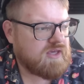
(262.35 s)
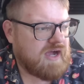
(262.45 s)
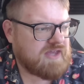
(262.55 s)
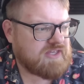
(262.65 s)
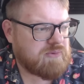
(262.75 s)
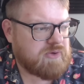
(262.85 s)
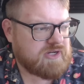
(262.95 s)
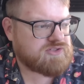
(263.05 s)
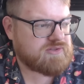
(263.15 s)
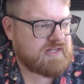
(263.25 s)
I think I want to
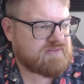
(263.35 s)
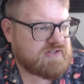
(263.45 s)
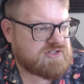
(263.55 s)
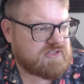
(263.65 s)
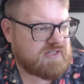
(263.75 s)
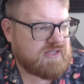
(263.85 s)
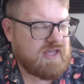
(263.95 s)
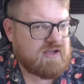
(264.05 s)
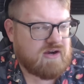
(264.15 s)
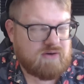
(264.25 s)
do that eventually.
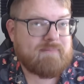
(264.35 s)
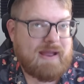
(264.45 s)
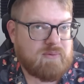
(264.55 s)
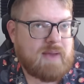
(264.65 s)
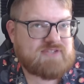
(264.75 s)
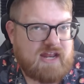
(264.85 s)
Or my website,